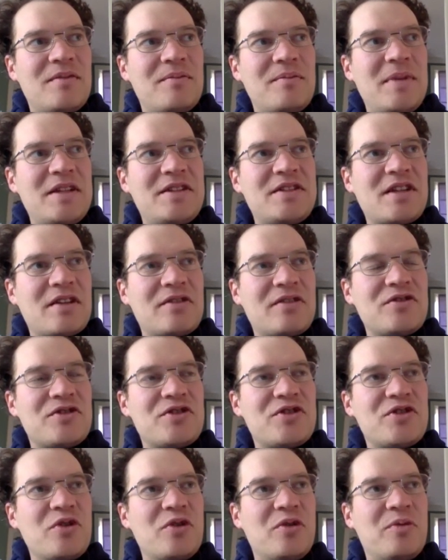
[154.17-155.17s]

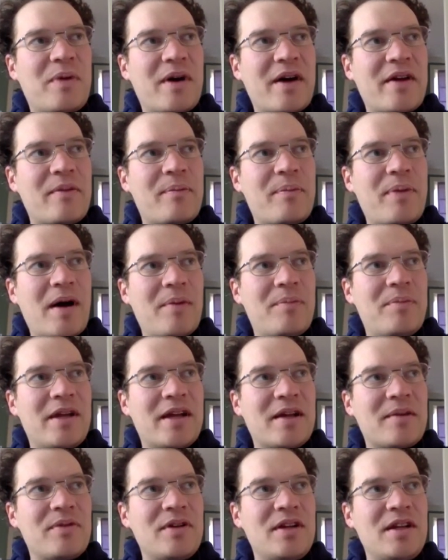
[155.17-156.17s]
misunderstood by the
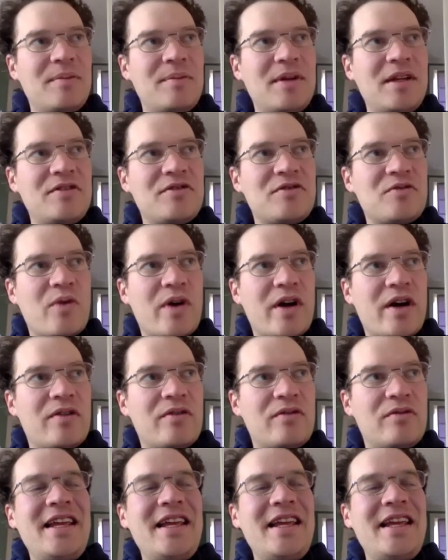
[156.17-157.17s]
public, but he means
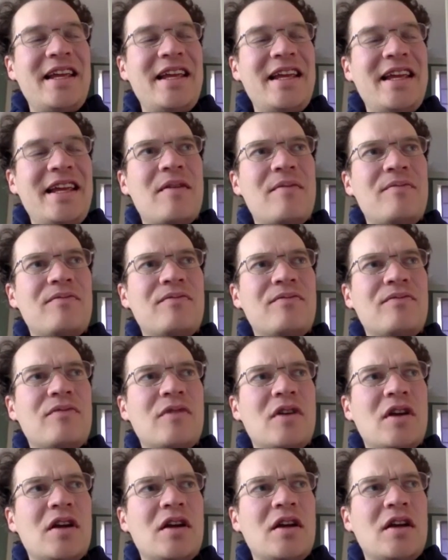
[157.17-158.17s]
well. He's
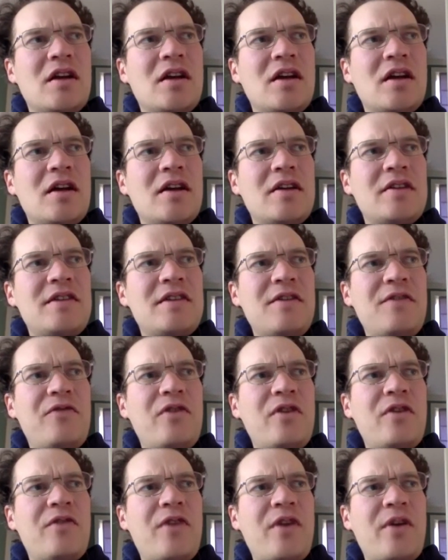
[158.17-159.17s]

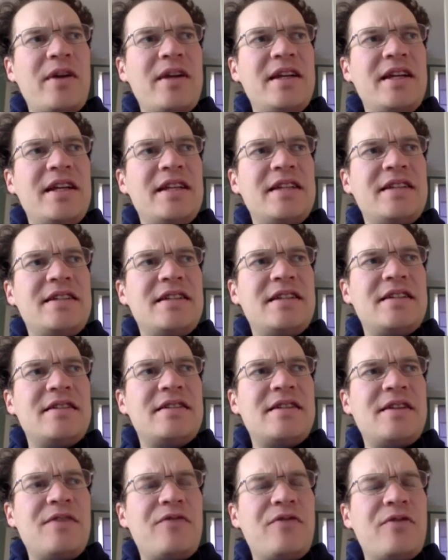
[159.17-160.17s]
very
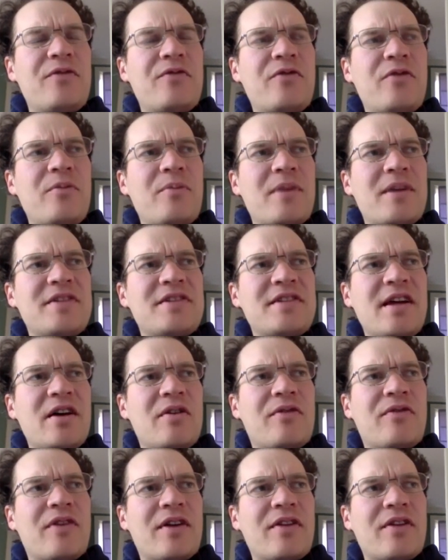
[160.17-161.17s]
different from
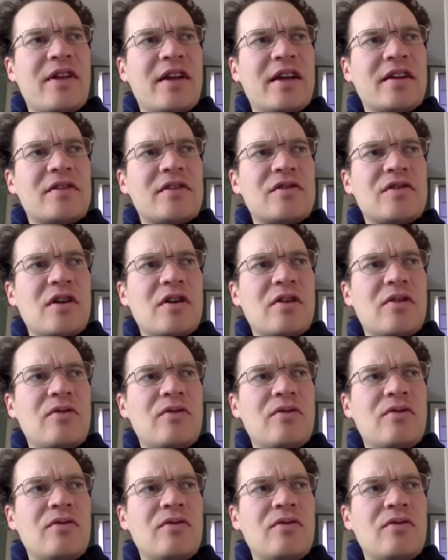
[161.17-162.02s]
myself, I think. So